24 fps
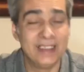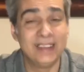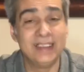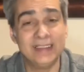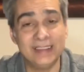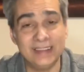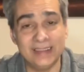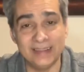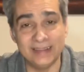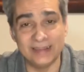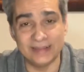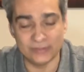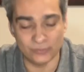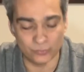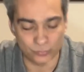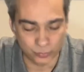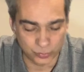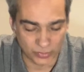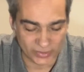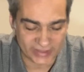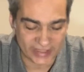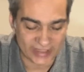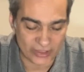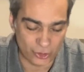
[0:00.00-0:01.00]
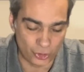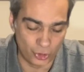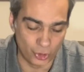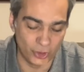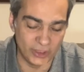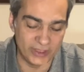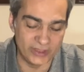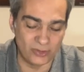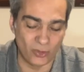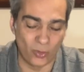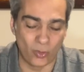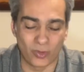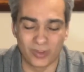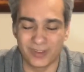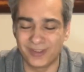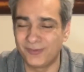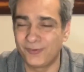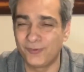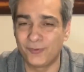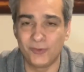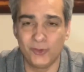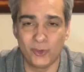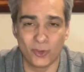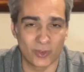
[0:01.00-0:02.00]
uh, uh, really good, or
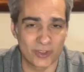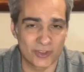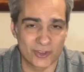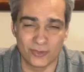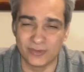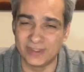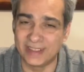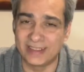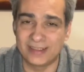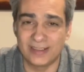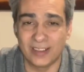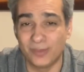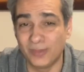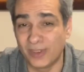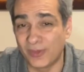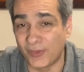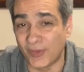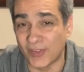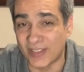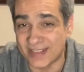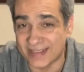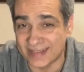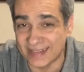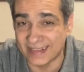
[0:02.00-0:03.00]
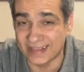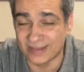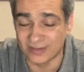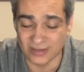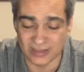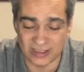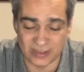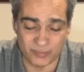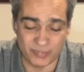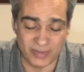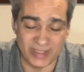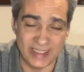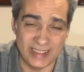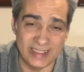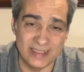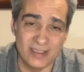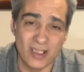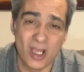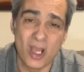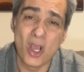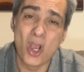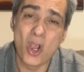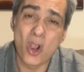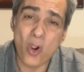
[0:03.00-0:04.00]
if yours only come with a single speed,
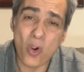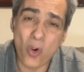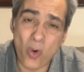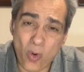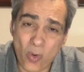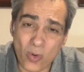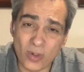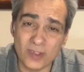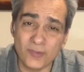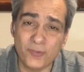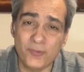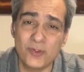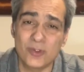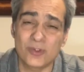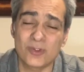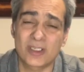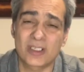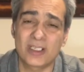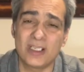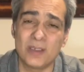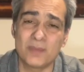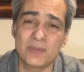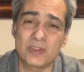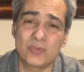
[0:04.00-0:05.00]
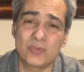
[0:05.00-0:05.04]
or if yours comes